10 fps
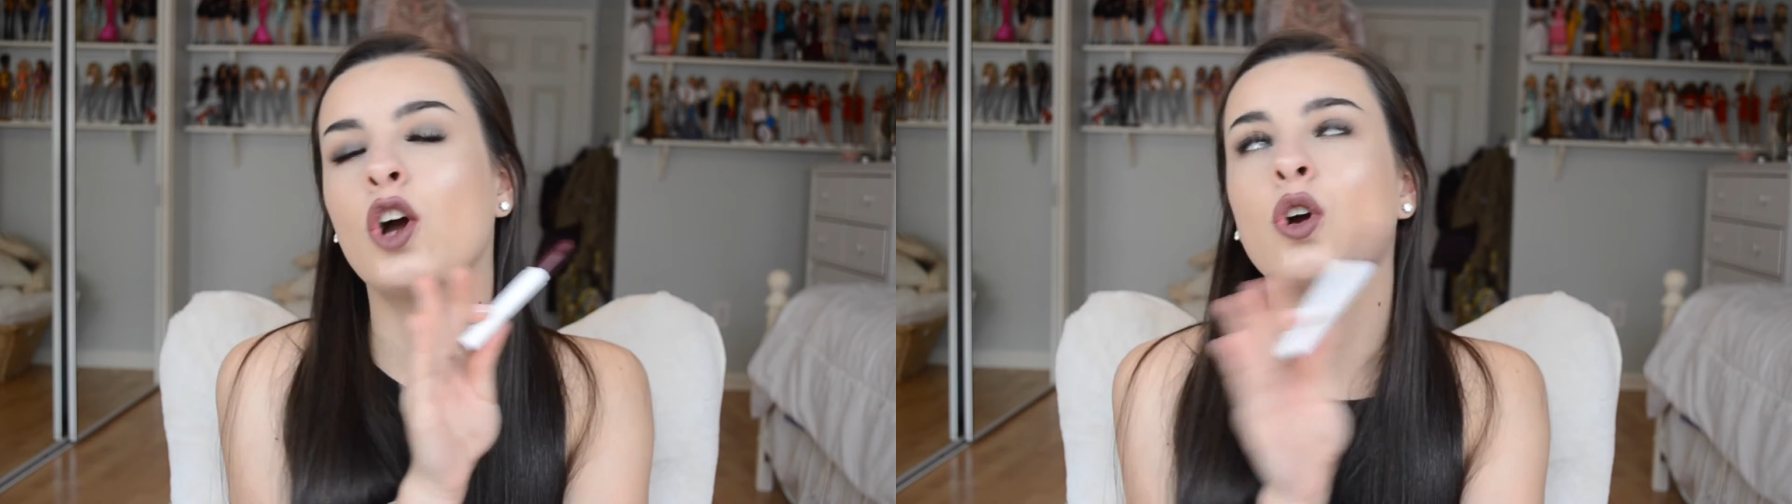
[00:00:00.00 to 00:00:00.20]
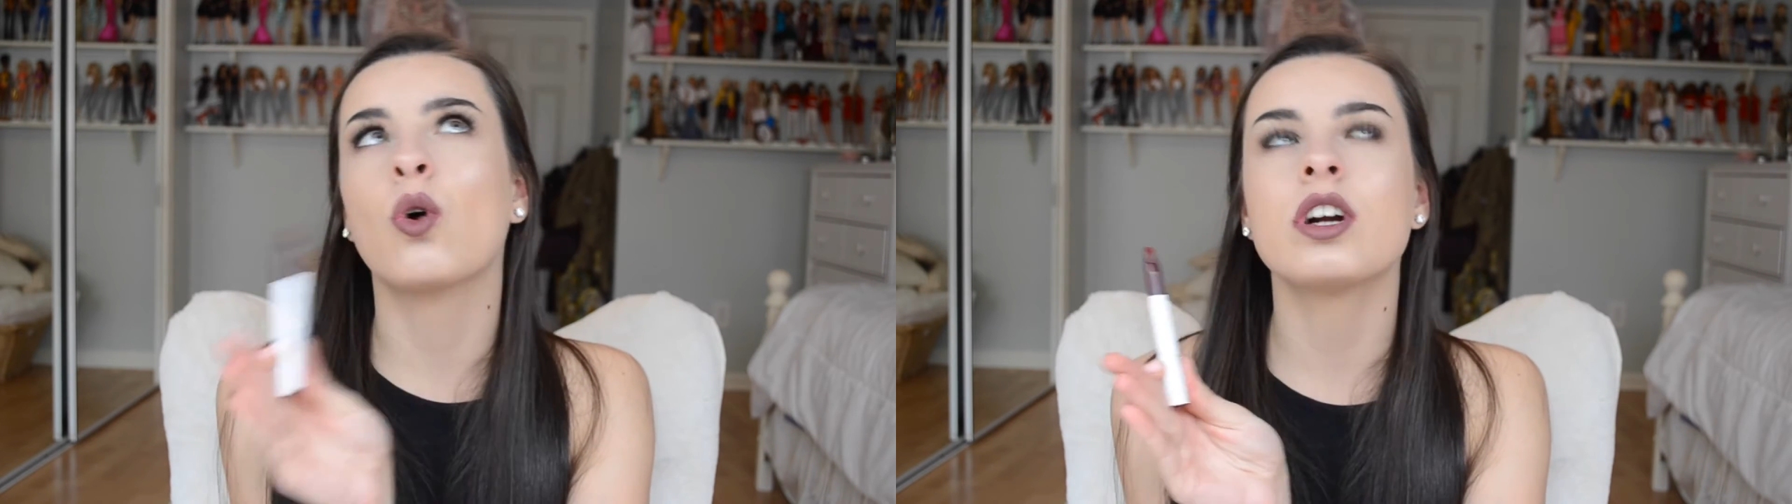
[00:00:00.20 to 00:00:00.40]

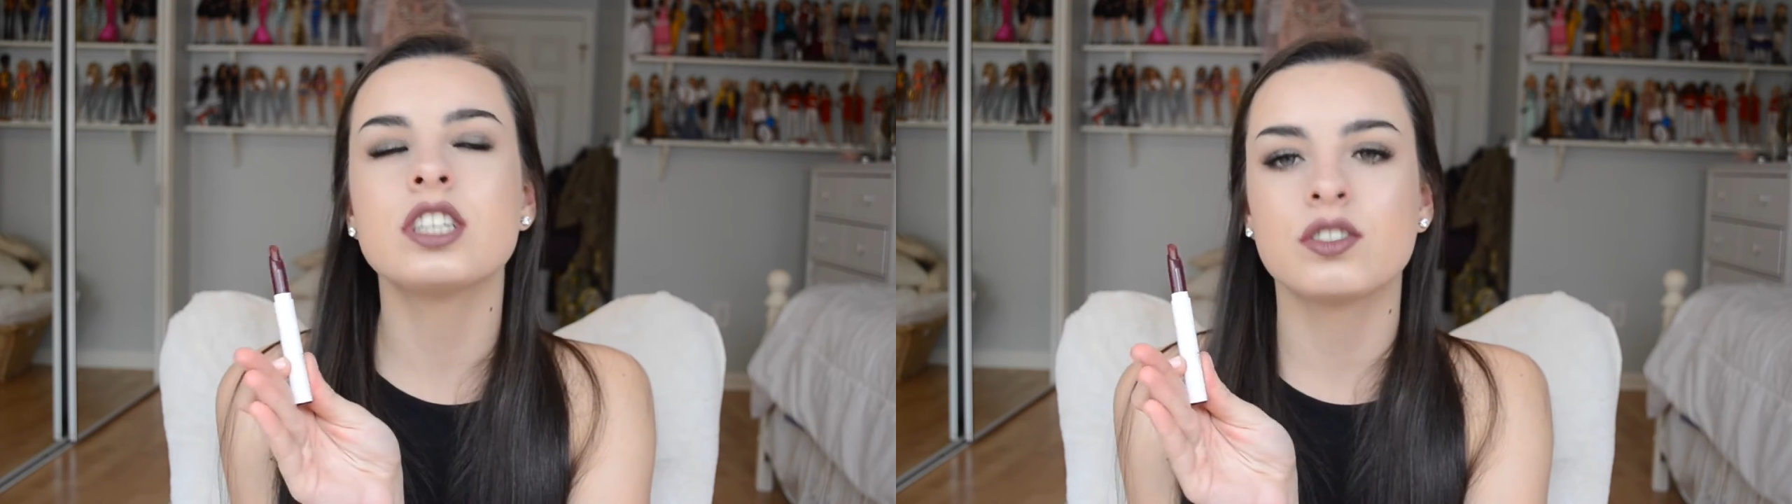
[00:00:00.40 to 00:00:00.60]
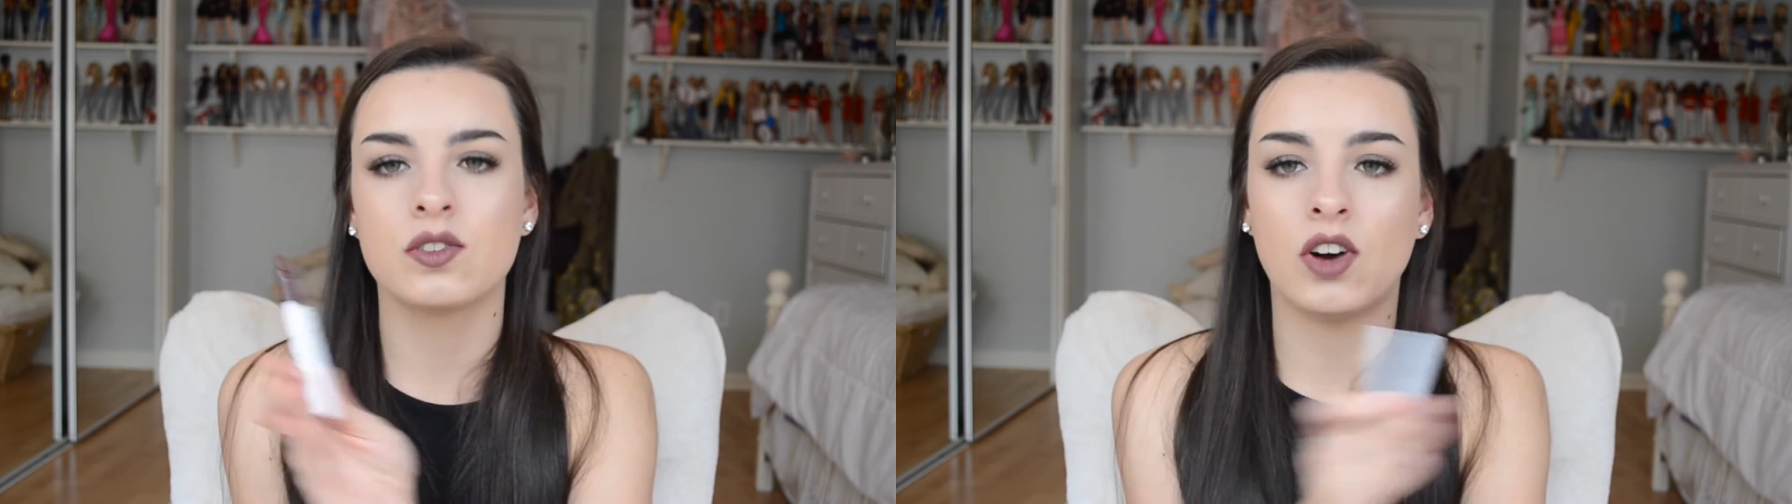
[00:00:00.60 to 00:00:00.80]

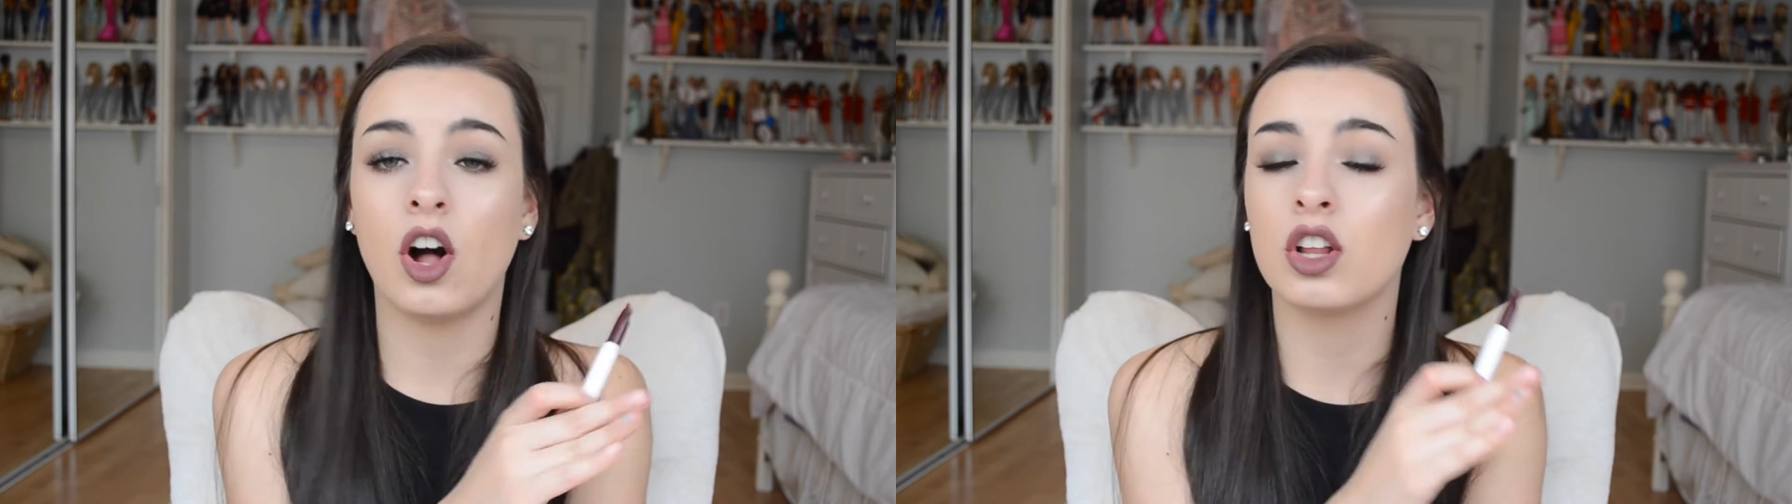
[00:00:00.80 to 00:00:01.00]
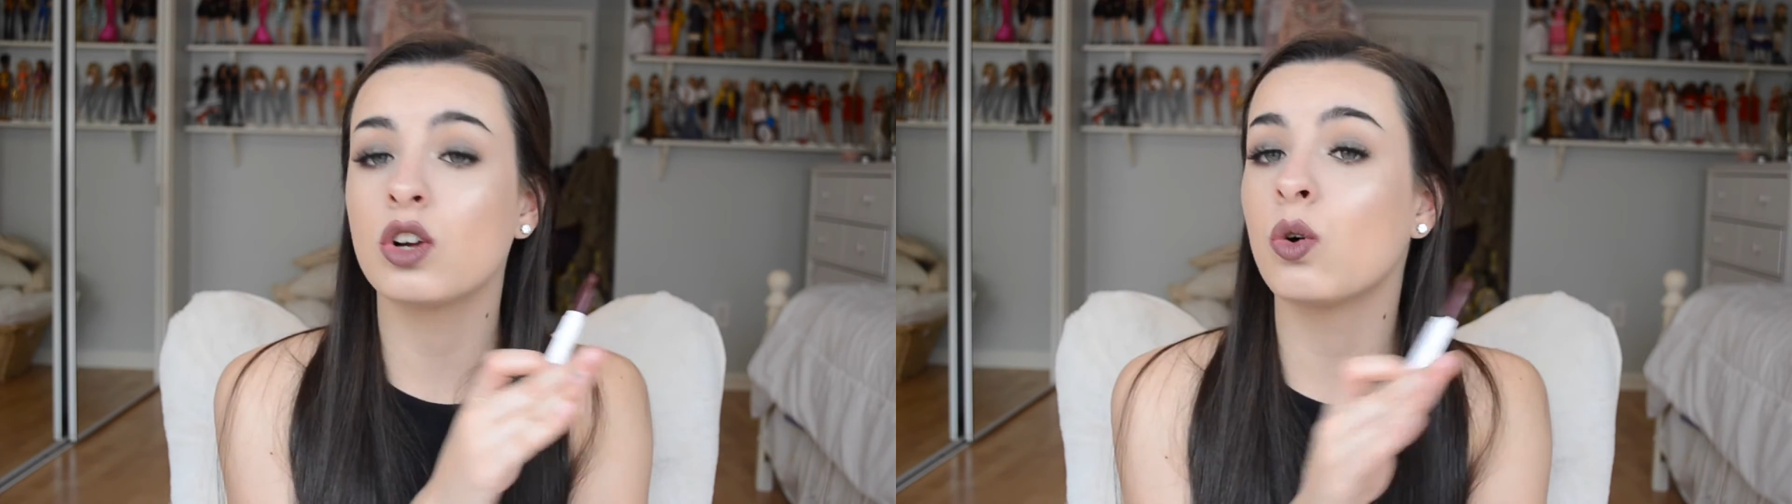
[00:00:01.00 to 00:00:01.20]
Gorgeous for
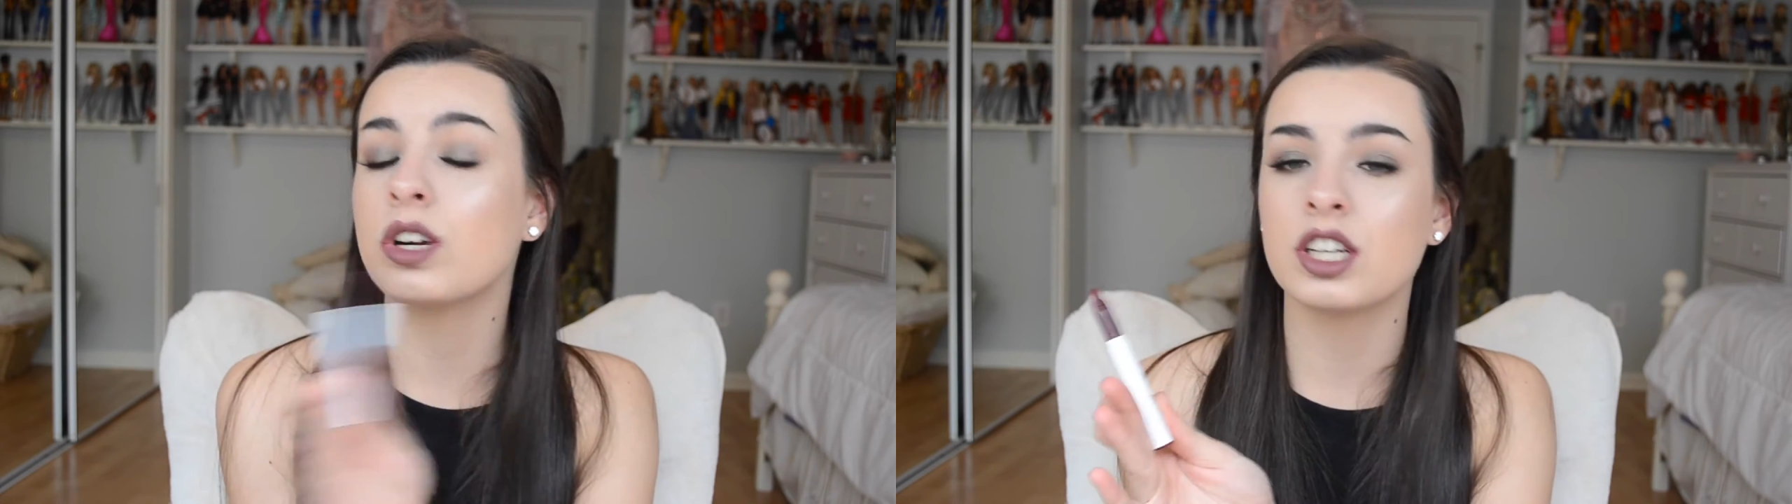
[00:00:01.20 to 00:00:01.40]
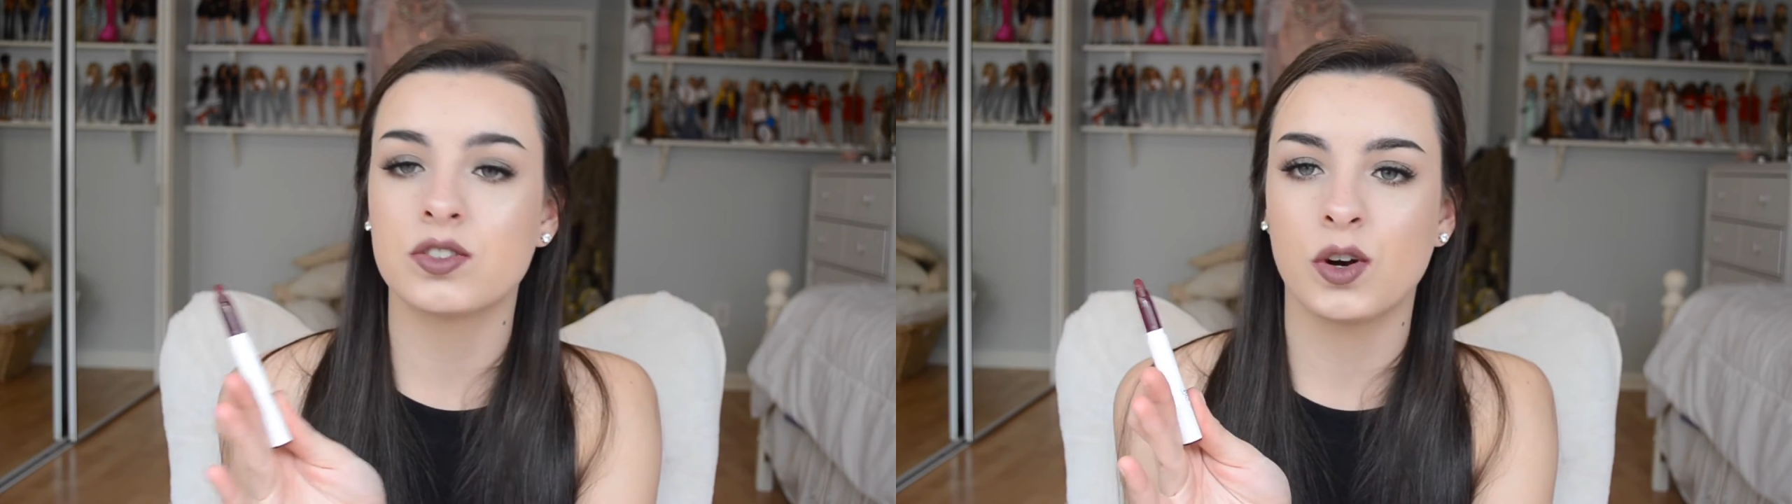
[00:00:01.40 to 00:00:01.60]
fall,
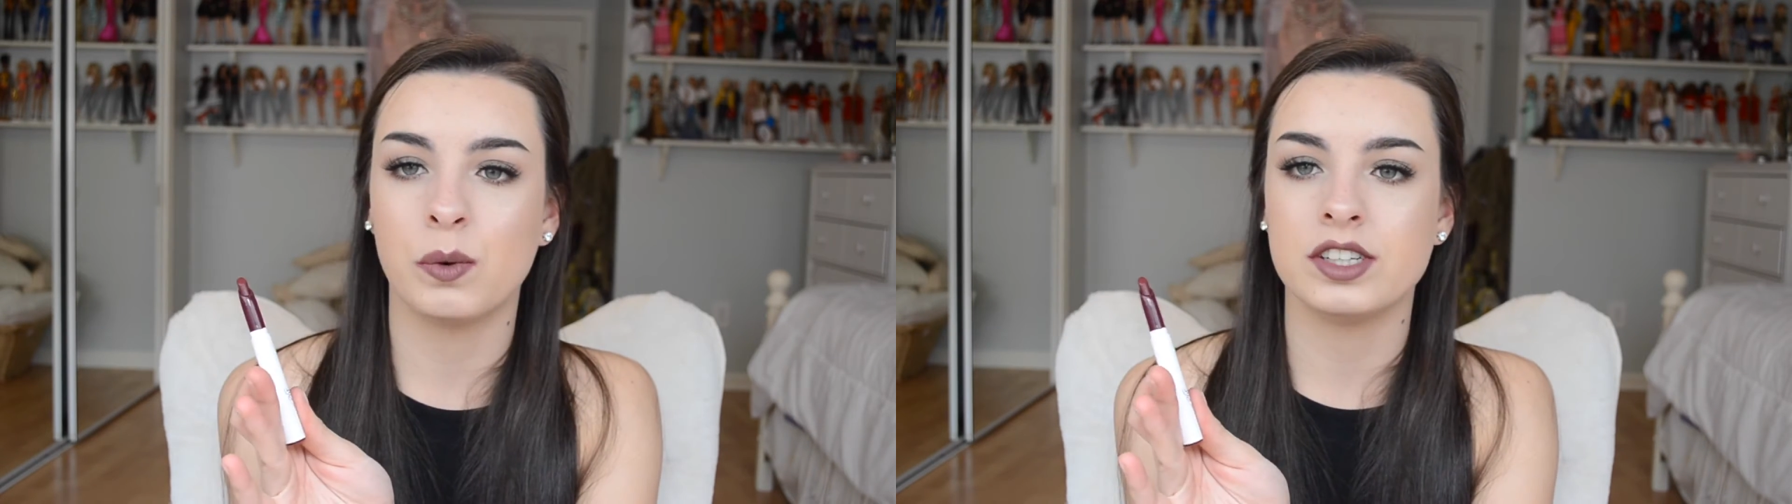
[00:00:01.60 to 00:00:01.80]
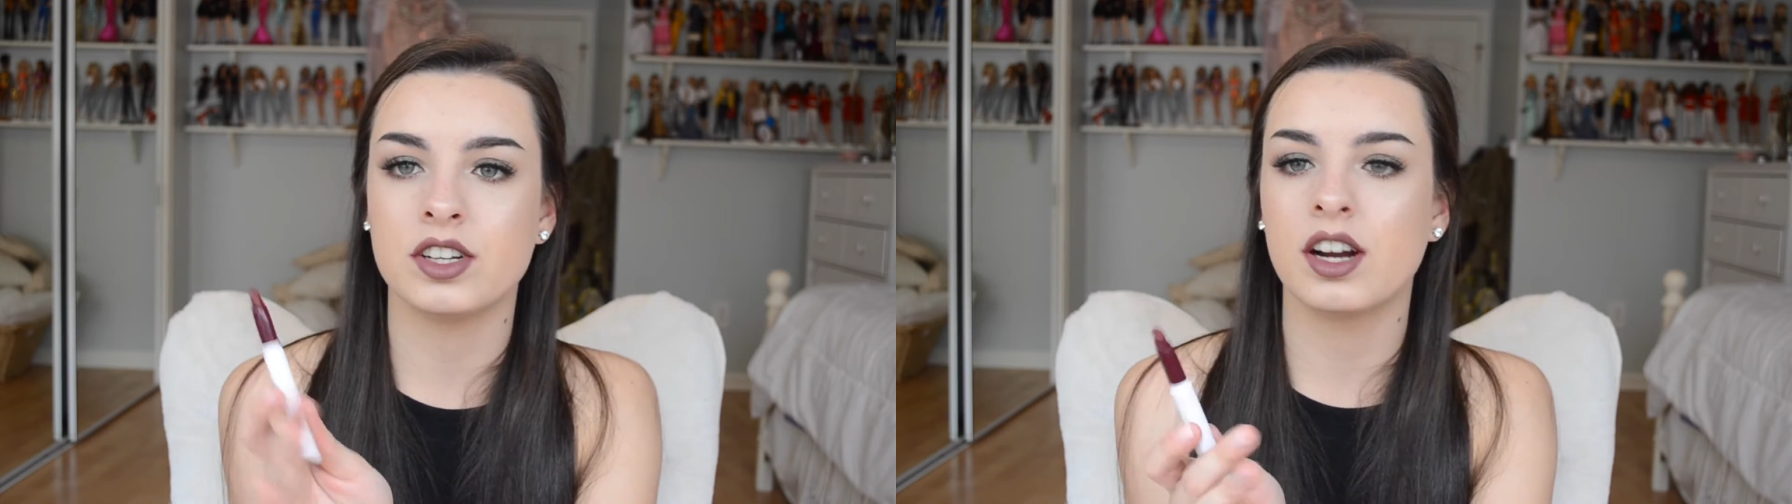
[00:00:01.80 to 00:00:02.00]
gorgeous for
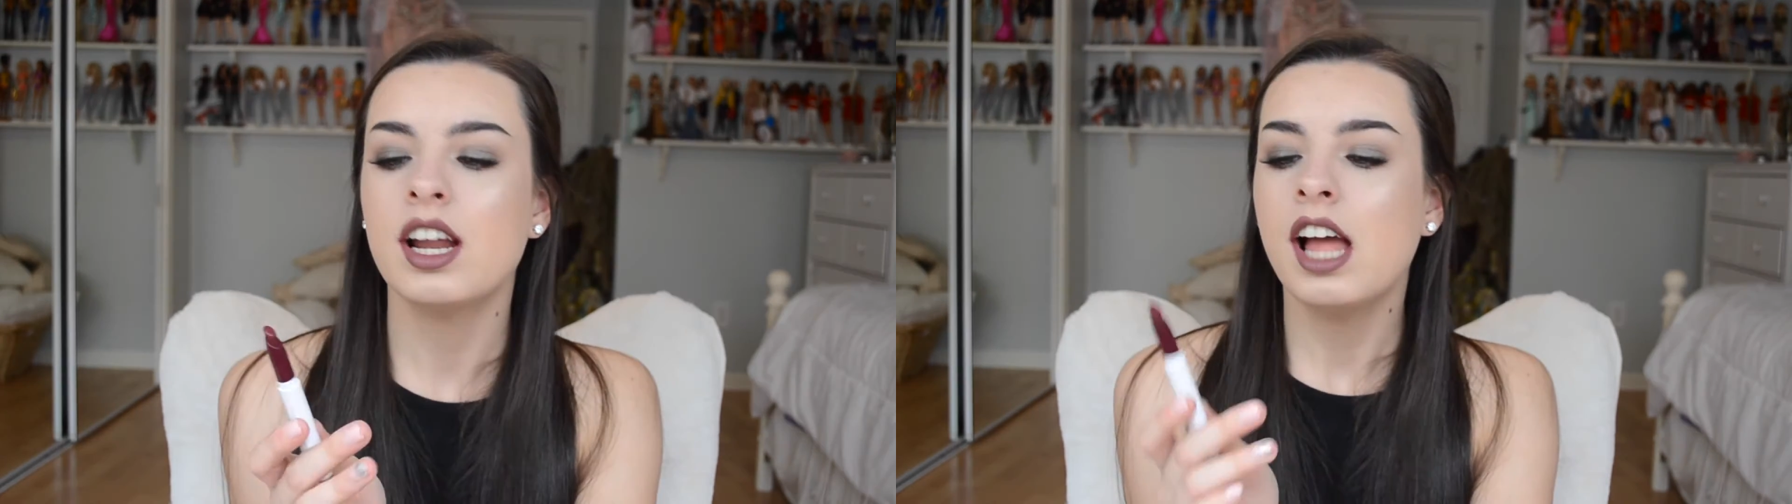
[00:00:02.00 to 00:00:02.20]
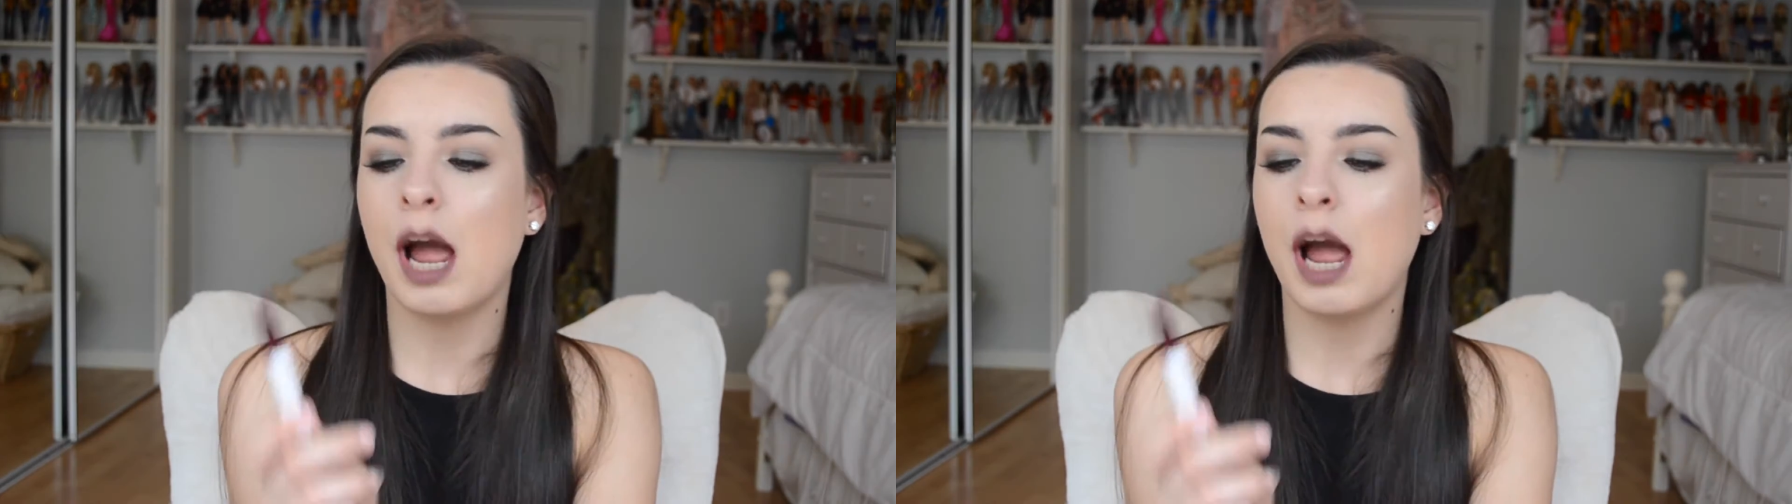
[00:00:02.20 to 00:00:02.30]
winter.